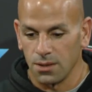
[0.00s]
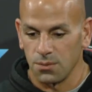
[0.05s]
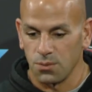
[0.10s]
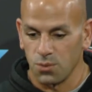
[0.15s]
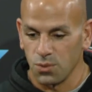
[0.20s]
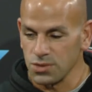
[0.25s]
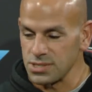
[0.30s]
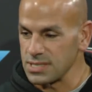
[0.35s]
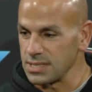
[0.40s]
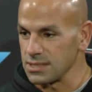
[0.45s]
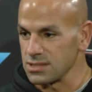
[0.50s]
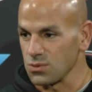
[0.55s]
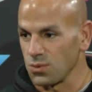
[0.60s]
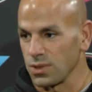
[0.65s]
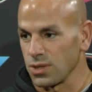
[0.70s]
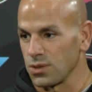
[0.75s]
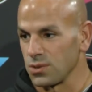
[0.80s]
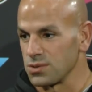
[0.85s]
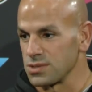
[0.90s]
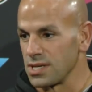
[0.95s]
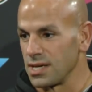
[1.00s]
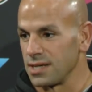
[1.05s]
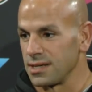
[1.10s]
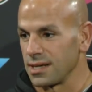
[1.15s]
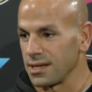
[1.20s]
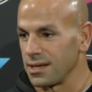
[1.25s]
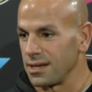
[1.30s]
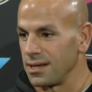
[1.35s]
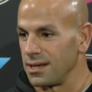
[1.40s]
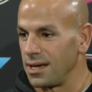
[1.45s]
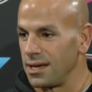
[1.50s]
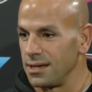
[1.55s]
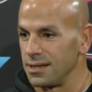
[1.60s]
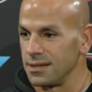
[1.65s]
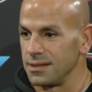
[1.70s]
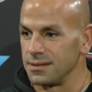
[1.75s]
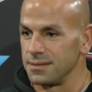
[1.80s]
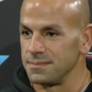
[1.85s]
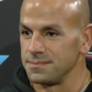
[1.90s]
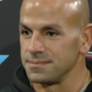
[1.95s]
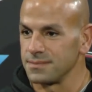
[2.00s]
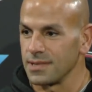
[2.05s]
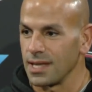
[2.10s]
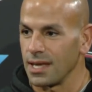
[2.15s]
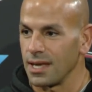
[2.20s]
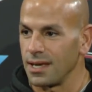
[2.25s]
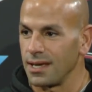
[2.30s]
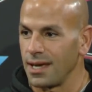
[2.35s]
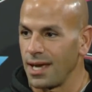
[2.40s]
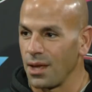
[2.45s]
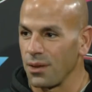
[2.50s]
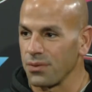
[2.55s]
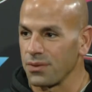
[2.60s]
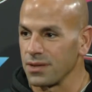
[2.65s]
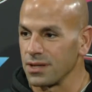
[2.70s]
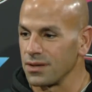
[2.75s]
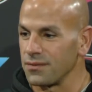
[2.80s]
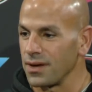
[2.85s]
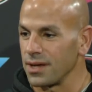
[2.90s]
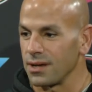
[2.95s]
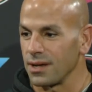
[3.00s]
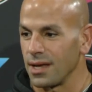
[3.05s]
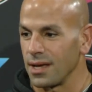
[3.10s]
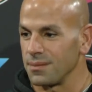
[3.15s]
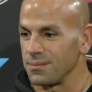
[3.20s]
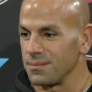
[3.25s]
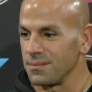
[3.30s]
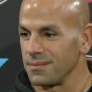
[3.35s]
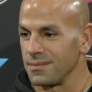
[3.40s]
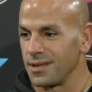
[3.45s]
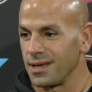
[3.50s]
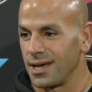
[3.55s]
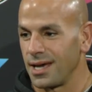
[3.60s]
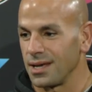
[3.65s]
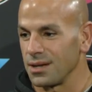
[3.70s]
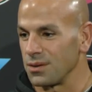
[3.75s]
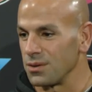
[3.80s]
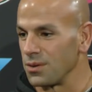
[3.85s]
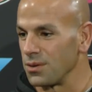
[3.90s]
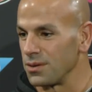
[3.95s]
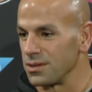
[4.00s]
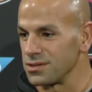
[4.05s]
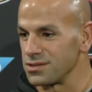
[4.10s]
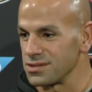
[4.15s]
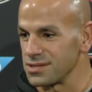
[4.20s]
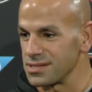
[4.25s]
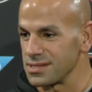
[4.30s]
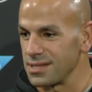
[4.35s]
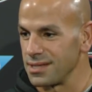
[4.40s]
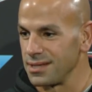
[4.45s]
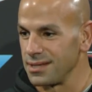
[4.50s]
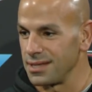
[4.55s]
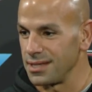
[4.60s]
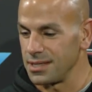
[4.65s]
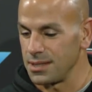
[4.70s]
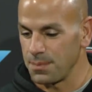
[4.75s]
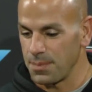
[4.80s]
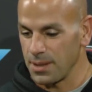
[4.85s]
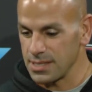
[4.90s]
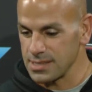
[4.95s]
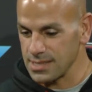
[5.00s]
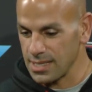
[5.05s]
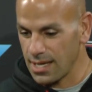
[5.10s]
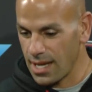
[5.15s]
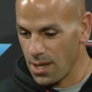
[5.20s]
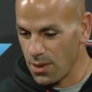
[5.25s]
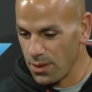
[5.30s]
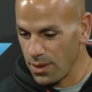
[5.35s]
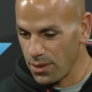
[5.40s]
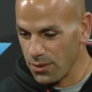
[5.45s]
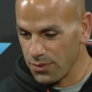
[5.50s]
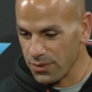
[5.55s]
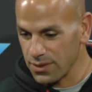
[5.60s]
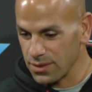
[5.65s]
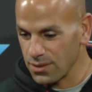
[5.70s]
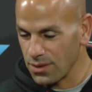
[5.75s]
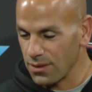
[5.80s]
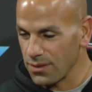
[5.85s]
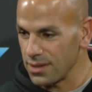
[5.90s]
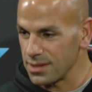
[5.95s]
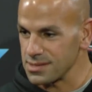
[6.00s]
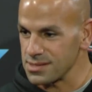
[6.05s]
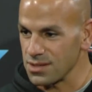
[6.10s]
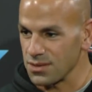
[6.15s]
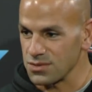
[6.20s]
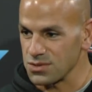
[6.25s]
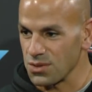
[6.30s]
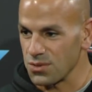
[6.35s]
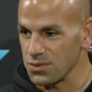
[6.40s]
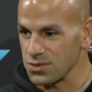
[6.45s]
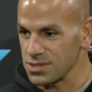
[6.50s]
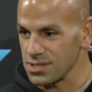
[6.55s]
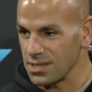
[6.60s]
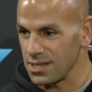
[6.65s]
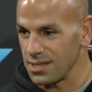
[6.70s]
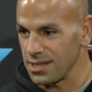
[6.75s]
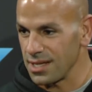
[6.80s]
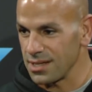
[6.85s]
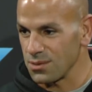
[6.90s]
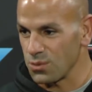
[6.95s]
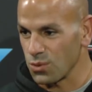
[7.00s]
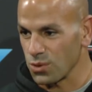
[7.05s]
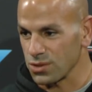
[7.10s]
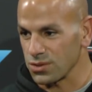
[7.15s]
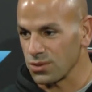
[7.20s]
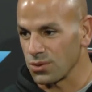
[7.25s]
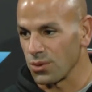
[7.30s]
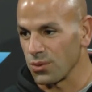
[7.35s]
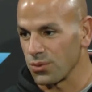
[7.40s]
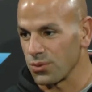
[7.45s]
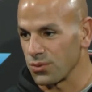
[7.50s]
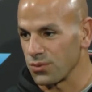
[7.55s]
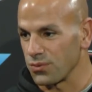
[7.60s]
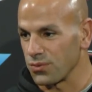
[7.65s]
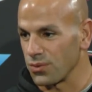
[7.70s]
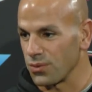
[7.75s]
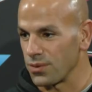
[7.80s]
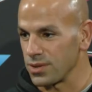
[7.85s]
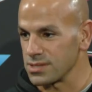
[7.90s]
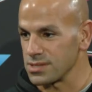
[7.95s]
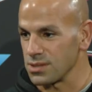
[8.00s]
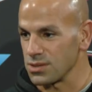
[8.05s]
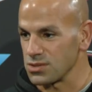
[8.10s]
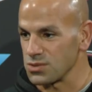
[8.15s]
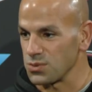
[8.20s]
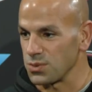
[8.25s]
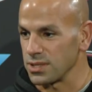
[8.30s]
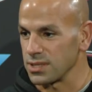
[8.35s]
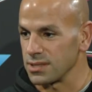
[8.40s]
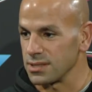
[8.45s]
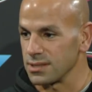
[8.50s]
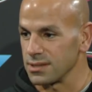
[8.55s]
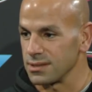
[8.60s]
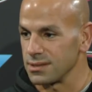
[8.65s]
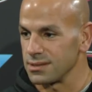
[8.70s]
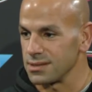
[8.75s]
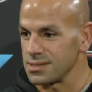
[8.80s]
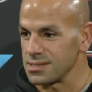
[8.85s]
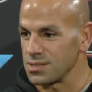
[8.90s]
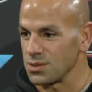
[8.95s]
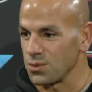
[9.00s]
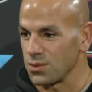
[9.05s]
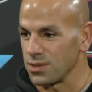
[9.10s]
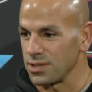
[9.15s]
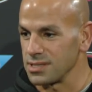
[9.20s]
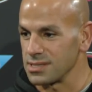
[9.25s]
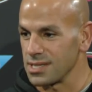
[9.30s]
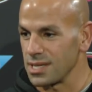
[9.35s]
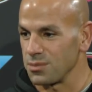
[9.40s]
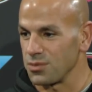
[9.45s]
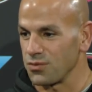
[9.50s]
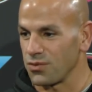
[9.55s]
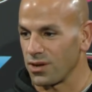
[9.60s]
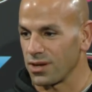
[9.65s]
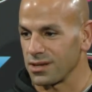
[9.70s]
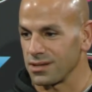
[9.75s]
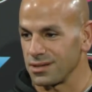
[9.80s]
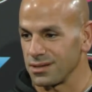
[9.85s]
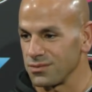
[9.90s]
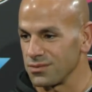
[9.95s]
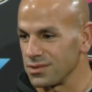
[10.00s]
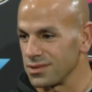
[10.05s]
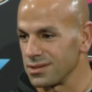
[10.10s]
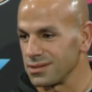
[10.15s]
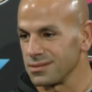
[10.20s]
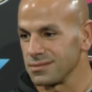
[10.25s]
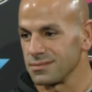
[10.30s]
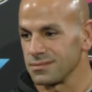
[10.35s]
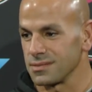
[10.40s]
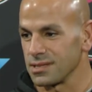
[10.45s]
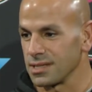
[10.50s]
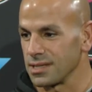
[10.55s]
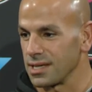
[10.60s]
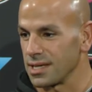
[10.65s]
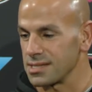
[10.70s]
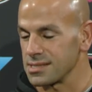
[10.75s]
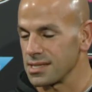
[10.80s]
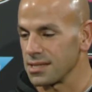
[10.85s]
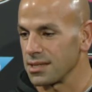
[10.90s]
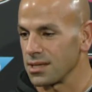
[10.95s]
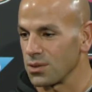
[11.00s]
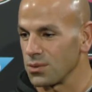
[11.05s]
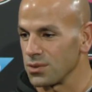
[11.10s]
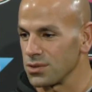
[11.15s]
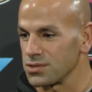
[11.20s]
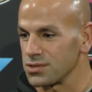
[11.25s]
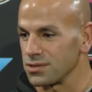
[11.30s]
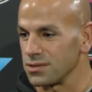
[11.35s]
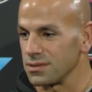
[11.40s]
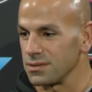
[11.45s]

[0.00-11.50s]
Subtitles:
We'll see as the week goes on. Healthy enough? I don't know. It depends on how healthy and all that stuff. So there's a lot of work to go through for the rest of this week to see where he's at before I could even guess on that question.